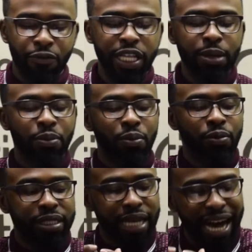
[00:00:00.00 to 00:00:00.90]

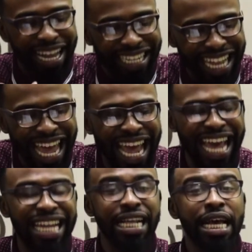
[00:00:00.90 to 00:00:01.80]
Philip was God
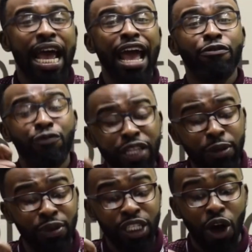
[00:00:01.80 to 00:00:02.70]
led. And
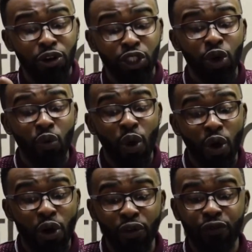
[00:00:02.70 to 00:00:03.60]
Philip was also
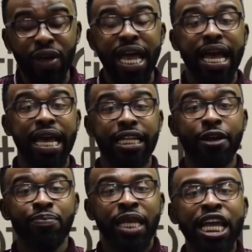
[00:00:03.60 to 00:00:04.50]
word
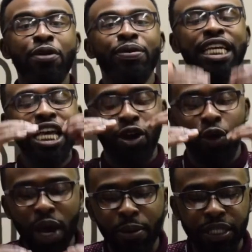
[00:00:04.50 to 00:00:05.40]
fed. He was
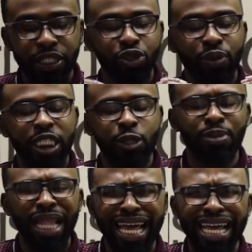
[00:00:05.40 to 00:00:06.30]
equipped to
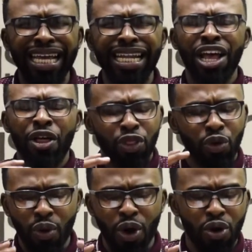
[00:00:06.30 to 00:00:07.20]
explain
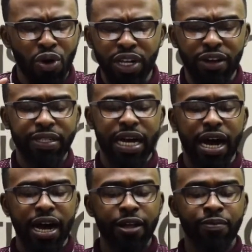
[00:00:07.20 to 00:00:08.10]
the word of
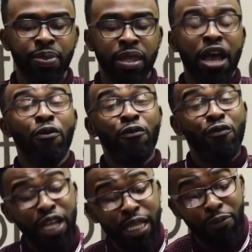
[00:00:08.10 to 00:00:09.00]
God.
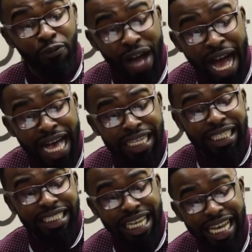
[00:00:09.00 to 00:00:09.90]
Philip
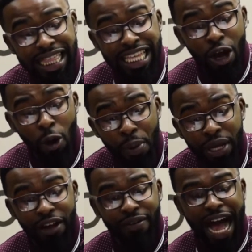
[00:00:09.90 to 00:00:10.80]
finds this
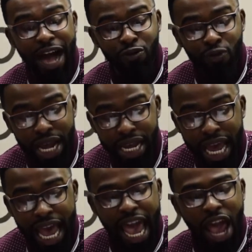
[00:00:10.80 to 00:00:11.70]
Ethiopian of high
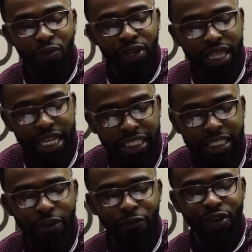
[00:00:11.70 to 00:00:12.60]
rank and
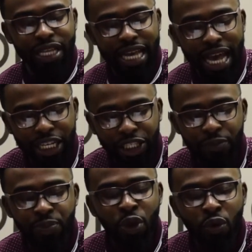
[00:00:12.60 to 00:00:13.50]
religious
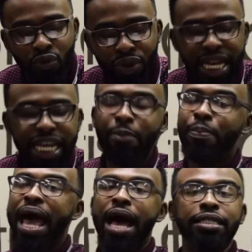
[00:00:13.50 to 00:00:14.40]
affiliation reading
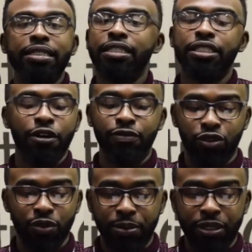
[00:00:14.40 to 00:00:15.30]
a passage
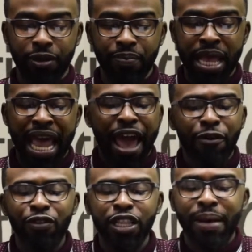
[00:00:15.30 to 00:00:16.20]
of scripture.
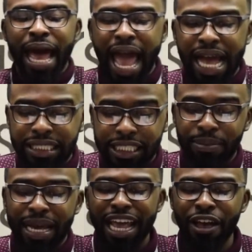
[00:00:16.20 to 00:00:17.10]
And Philip asks
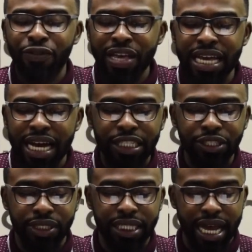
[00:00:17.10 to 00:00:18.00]
him if he
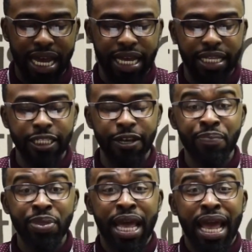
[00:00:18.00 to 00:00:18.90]
understands.
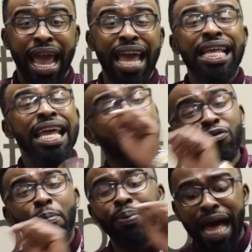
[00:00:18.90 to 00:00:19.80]
And
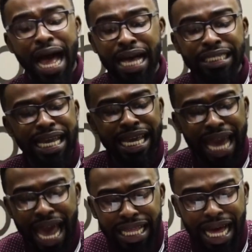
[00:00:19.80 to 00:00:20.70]
he replies
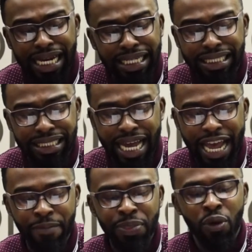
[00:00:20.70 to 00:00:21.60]
he cannot
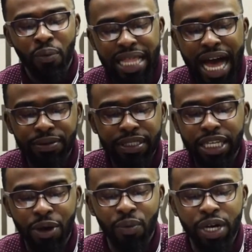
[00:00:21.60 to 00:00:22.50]
understand without
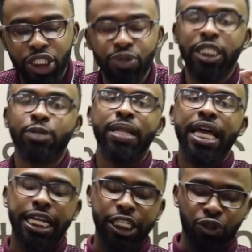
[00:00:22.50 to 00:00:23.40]
someone to
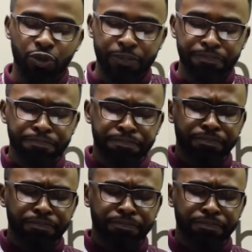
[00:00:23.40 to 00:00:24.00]
explain it to him.